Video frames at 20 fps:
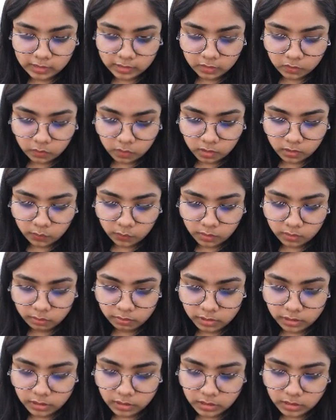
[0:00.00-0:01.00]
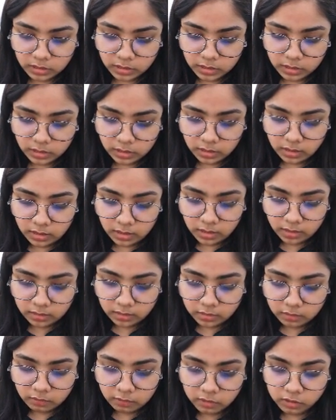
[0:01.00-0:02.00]
than 1. 1 minute.
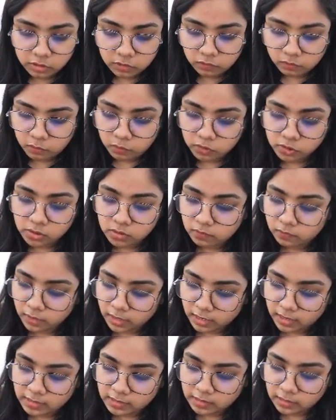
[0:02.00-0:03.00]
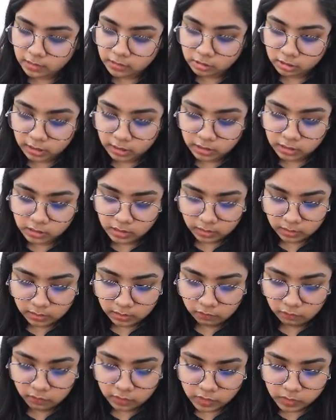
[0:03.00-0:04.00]
The direction of motion of A is unchanged and the
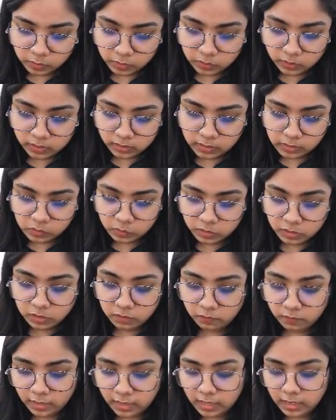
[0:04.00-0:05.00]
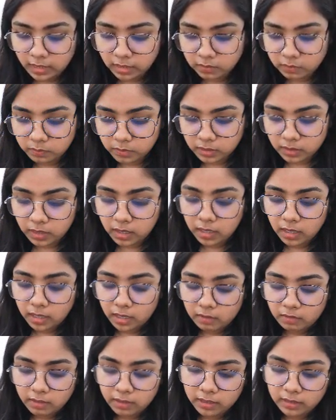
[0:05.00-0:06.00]
difference between the speed of A and B,
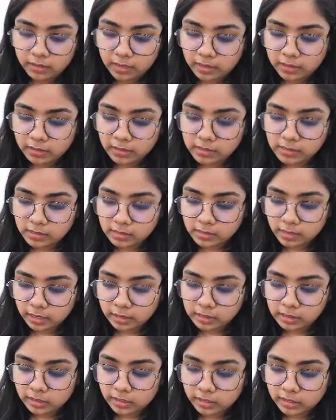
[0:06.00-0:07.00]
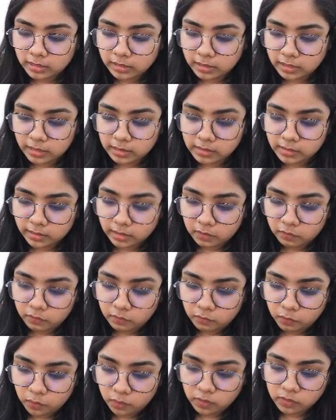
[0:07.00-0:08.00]
right? In that case, it actually indicates, like if you
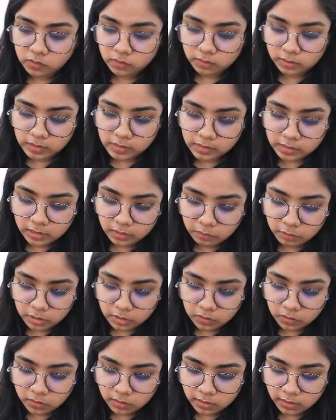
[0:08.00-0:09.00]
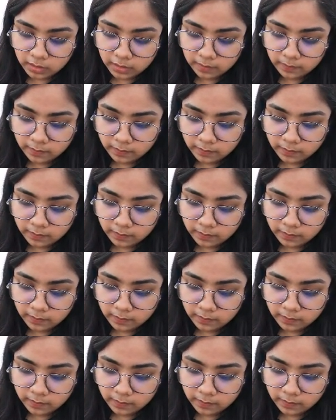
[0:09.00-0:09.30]
focus on this statement only,